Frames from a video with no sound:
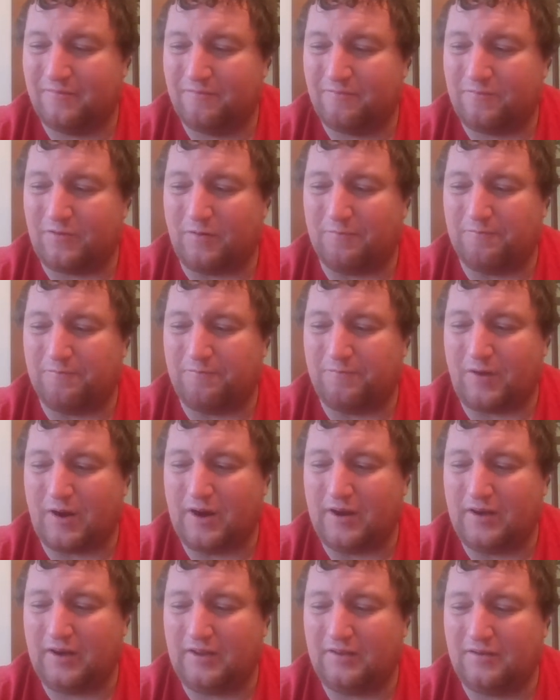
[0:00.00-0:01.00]
from
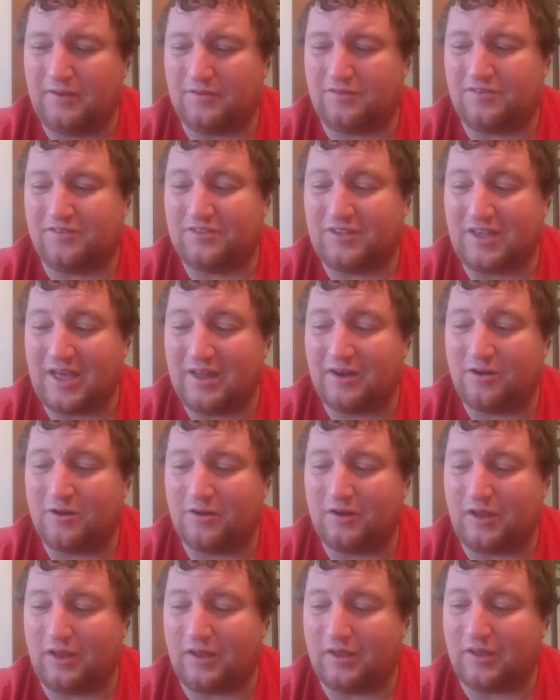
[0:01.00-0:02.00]
Friday to
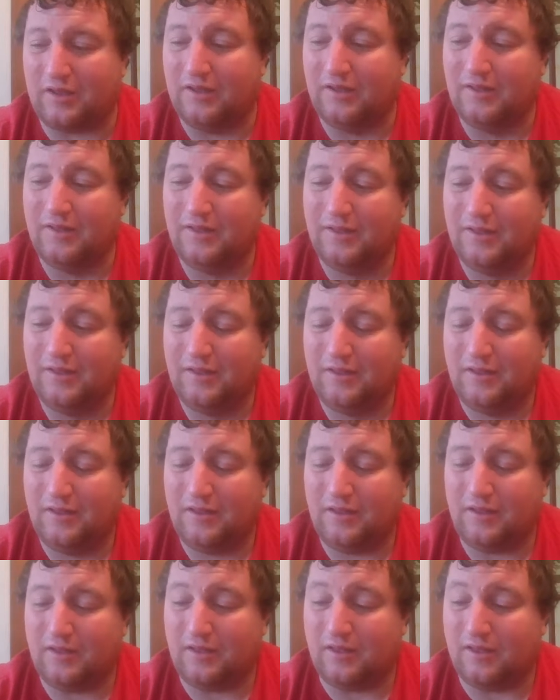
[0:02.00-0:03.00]
Saturday,
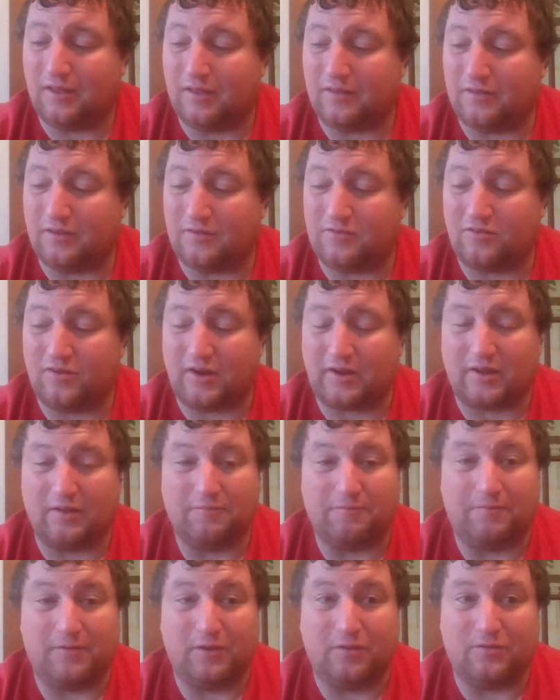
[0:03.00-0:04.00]
the track
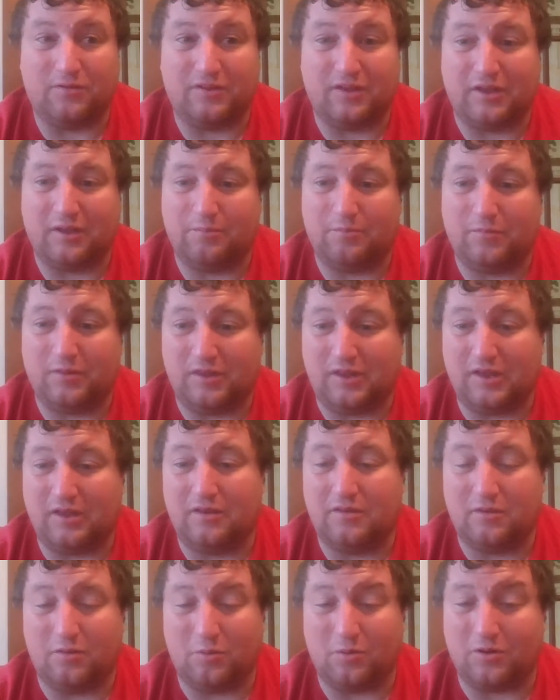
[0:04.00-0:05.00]
and field team, the
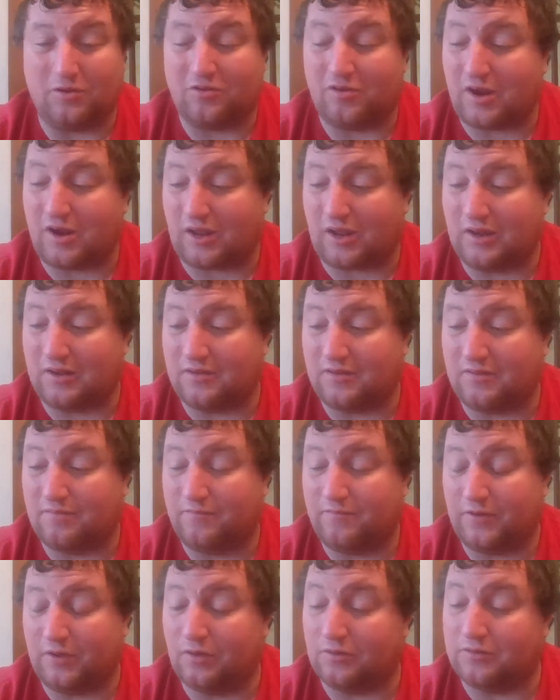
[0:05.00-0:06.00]
indoor track and
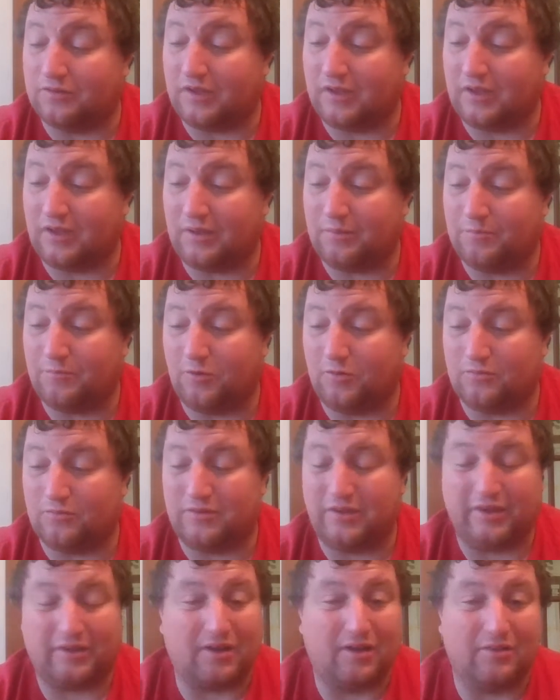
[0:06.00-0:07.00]
field team, will
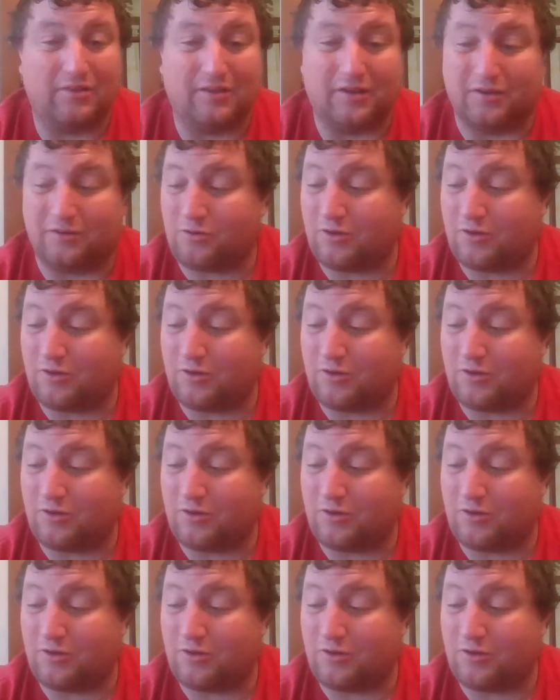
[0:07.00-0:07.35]
take on the